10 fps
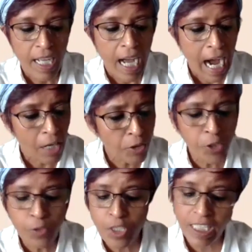how do
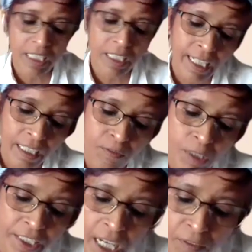you see that
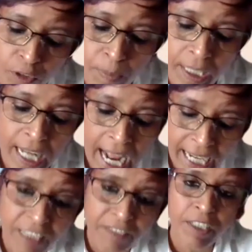young women
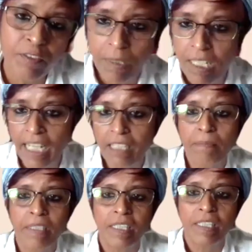and even women like
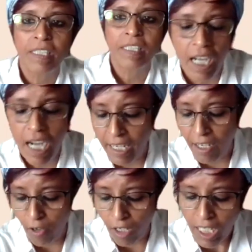me and Alka
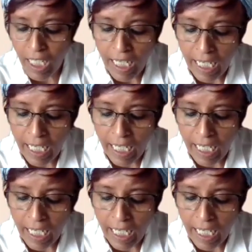and all